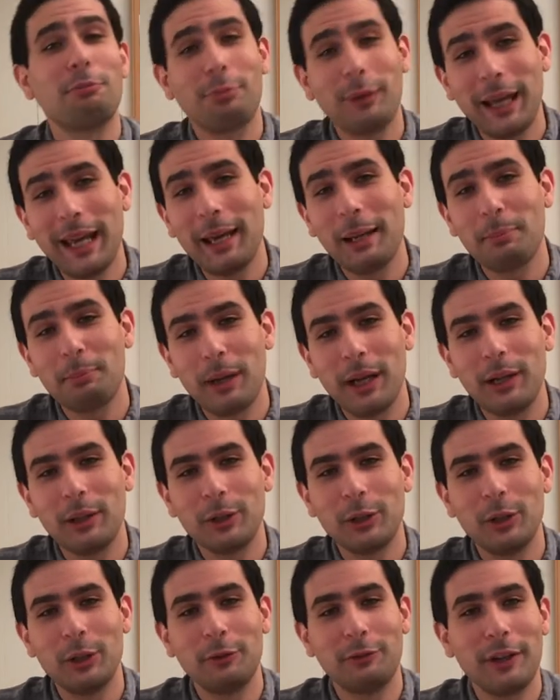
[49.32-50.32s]
Planned
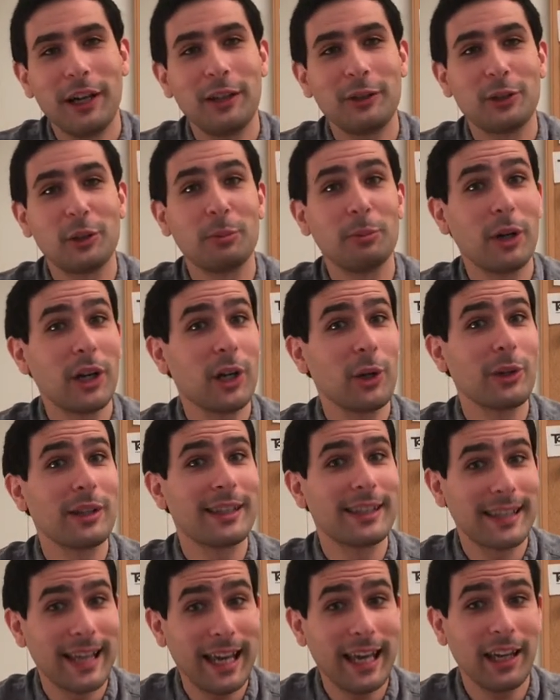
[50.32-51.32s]
Parenthood founder Margaret
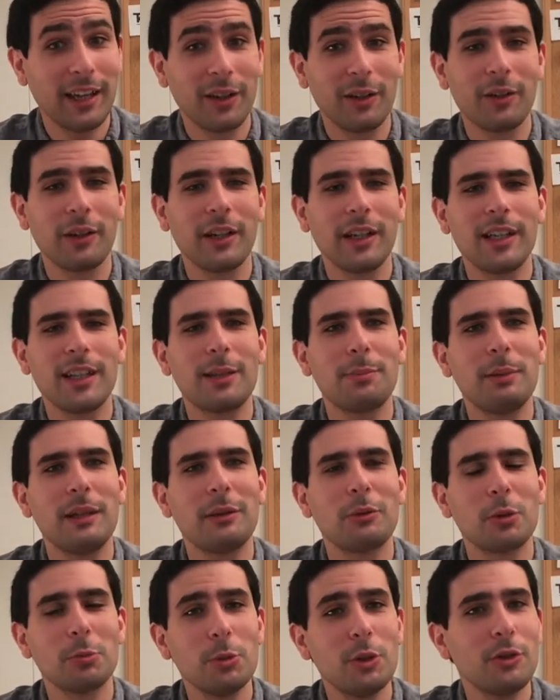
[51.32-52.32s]
Sanger is being
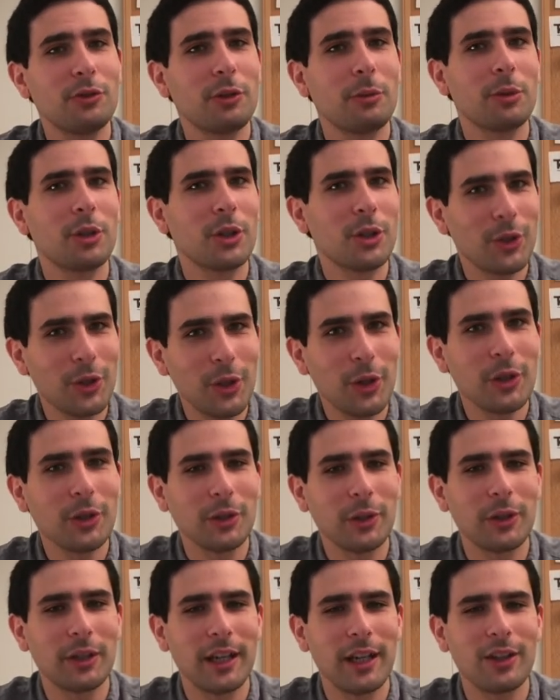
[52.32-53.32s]
removed from their New York
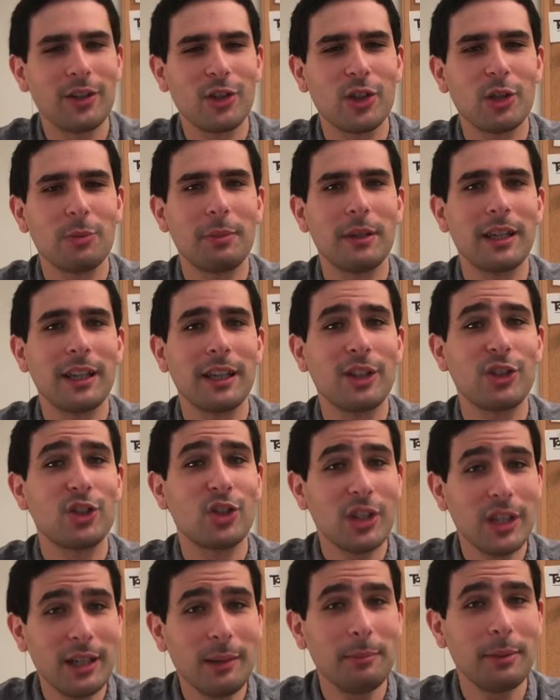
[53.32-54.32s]
locations because
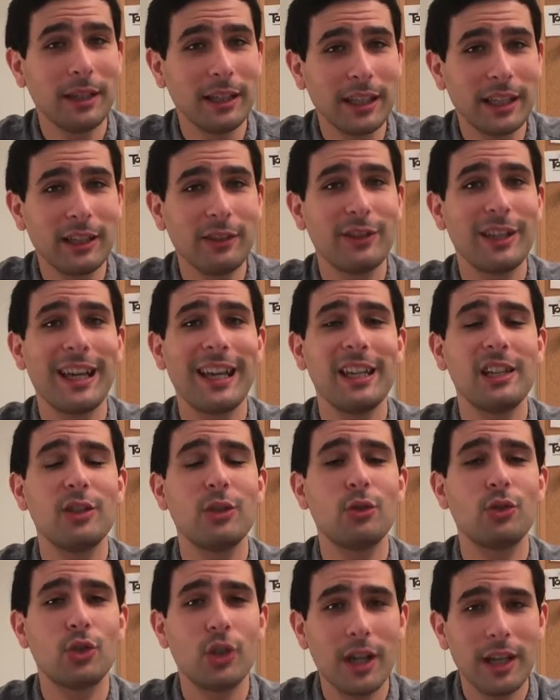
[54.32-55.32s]
she believed in
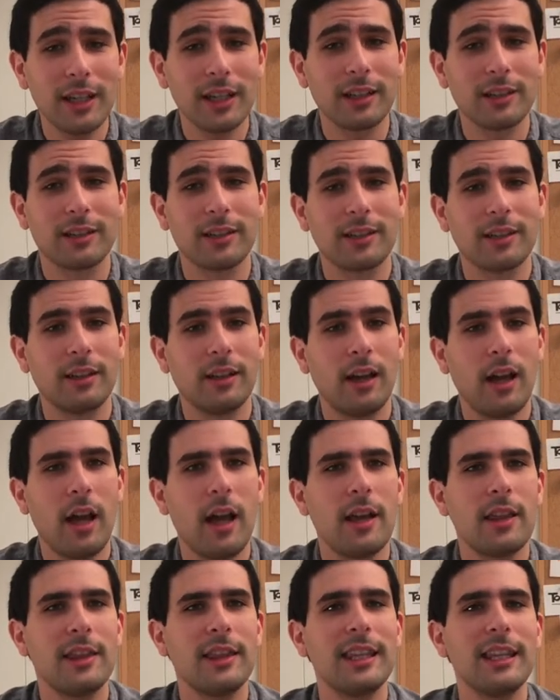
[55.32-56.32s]
eugenics.
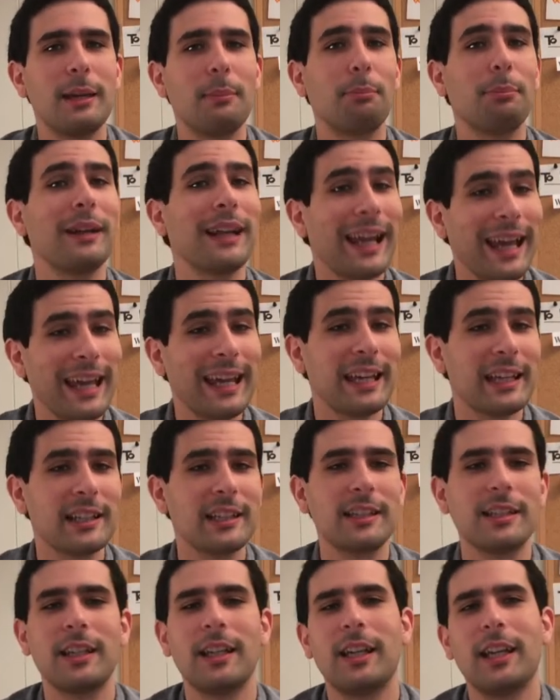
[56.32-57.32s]
The
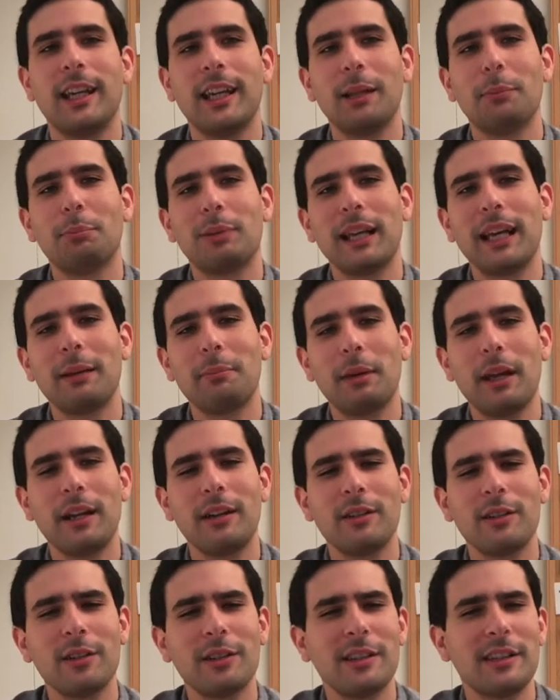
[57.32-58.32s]
planned in Planned
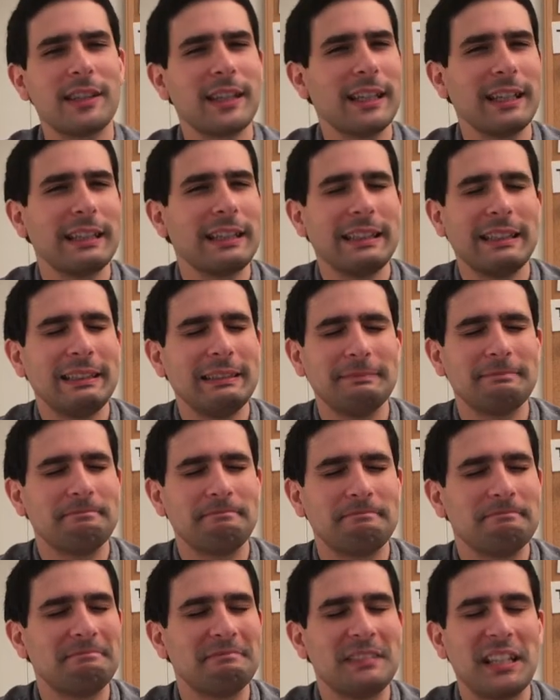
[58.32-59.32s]
Parenthood suddenly
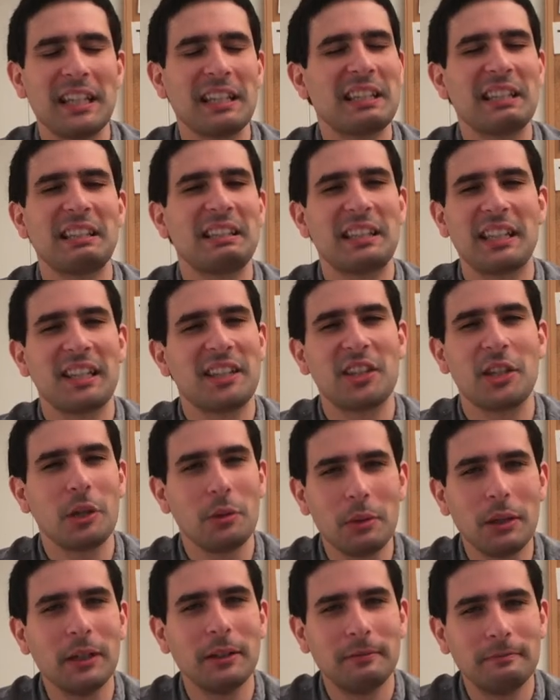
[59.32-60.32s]
doesn't sit so
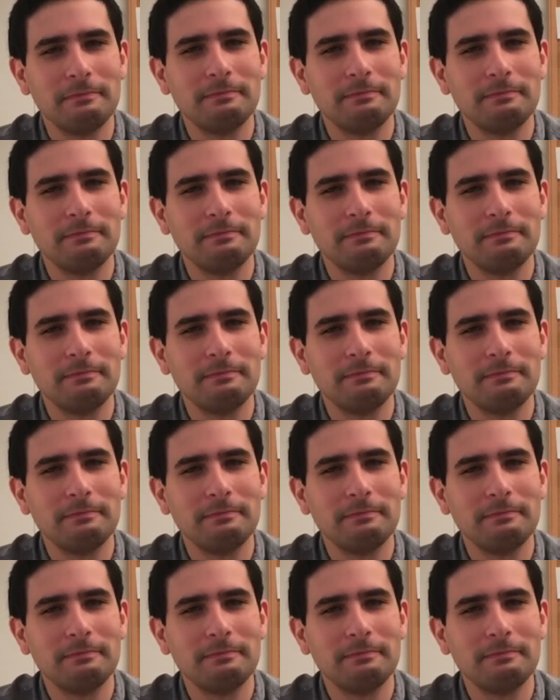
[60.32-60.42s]
well.